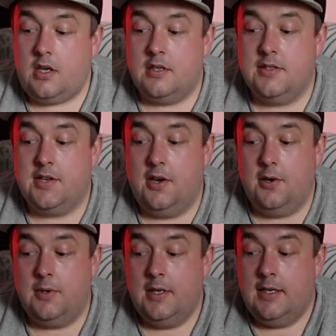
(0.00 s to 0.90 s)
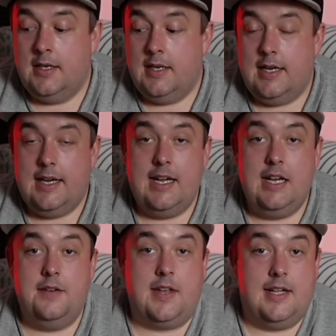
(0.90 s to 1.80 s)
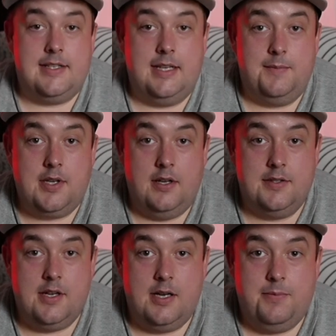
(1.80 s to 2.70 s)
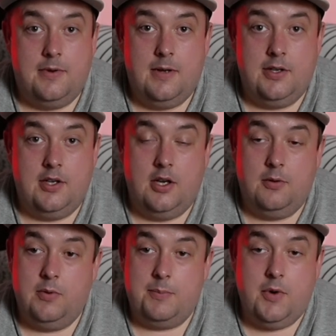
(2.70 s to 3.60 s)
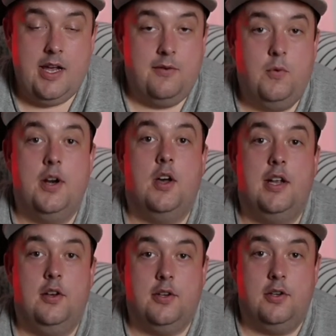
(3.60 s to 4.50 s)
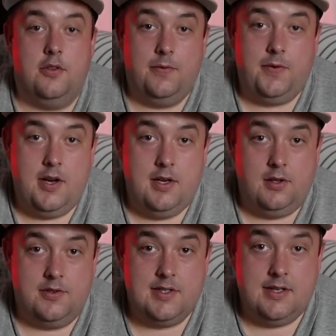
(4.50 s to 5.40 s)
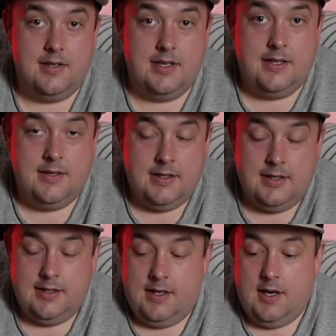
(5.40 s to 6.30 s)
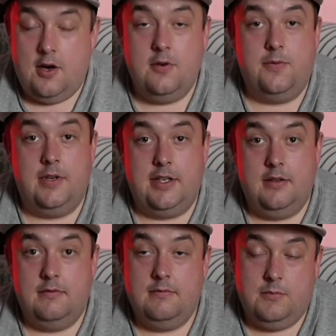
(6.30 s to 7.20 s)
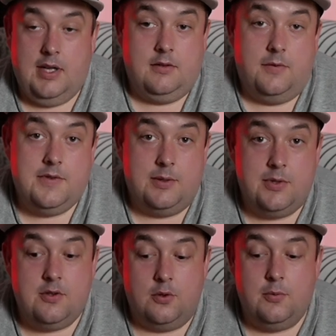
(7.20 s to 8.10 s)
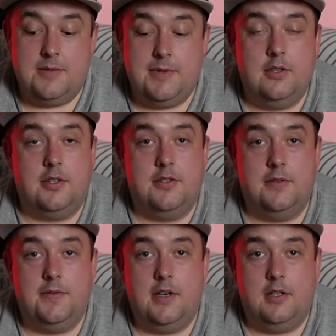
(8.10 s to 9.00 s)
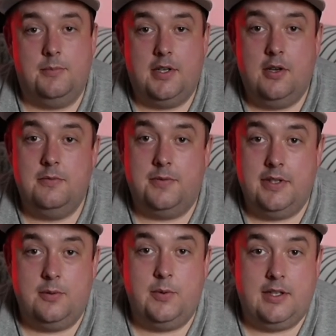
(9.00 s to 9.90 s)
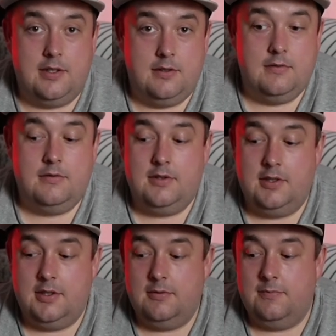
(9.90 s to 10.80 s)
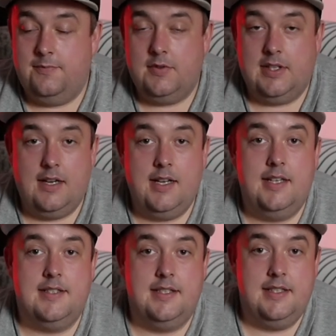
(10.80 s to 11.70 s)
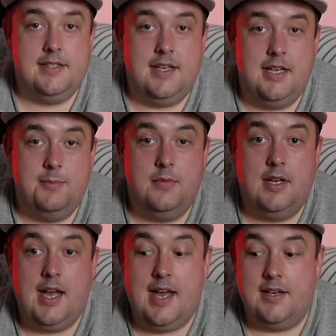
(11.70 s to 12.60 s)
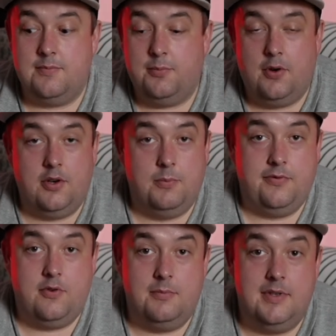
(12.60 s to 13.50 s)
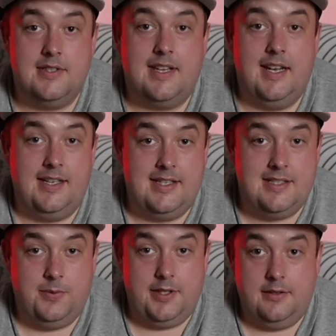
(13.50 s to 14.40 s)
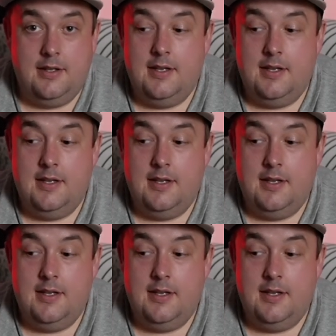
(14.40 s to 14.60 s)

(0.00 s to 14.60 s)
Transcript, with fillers: so, if that team turns up, you know, we might have one eye looking on the final on Sunday. Hopefully, well, obviously, we should always be looking to the final, but hopefully, we can, you know, get our heads in this game and put on a performance, get an easy win,